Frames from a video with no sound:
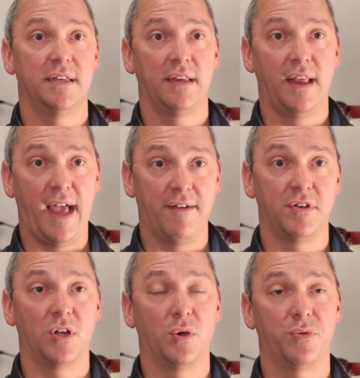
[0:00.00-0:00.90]
and
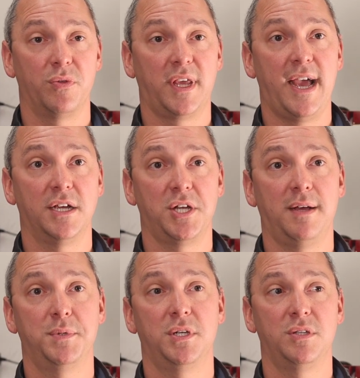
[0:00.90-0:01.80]
having to go through the cash
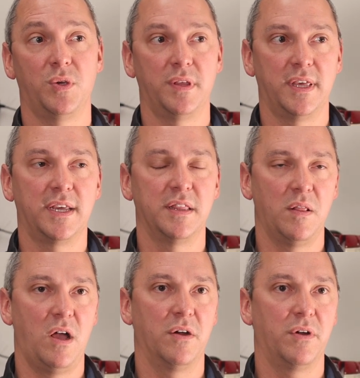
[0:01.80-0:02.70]
option. So I think in the
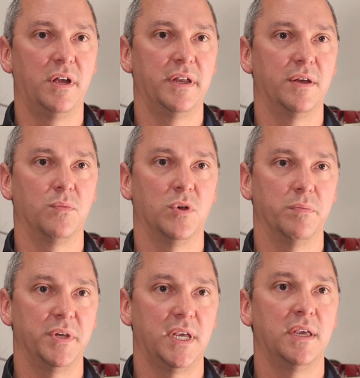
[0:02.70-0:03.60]
long run, it will
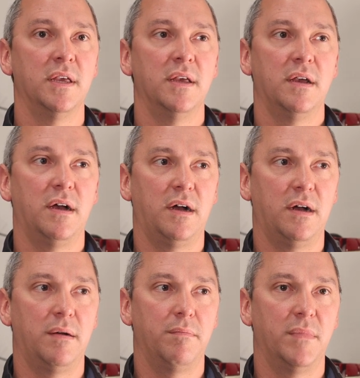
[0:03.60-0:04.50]
be
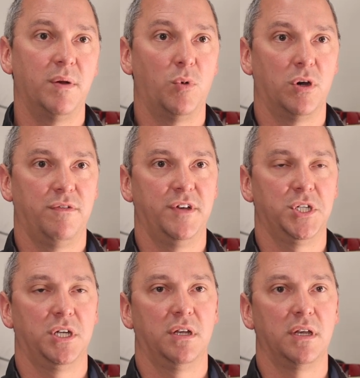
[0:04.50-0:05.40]
um, a more
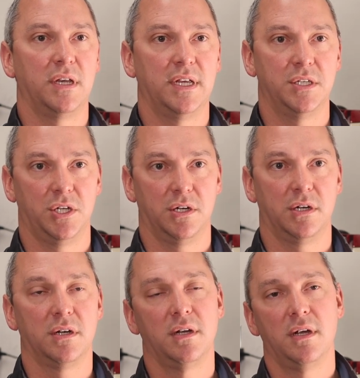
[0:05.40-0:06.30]
efficient and
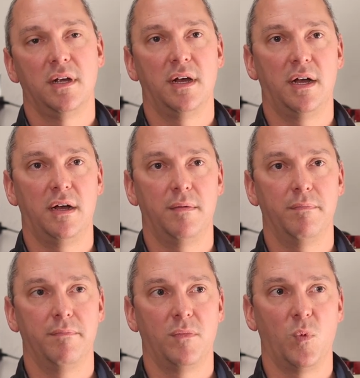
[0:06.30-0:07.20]
easier
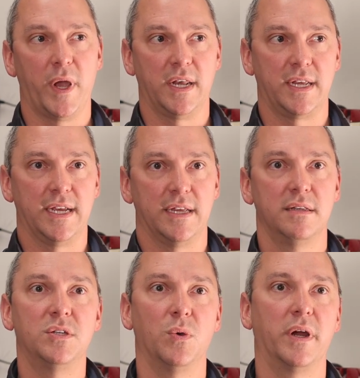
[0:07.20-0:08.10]
um, way to
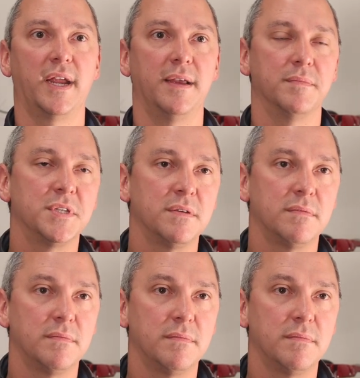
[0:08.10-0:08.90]
get to our games.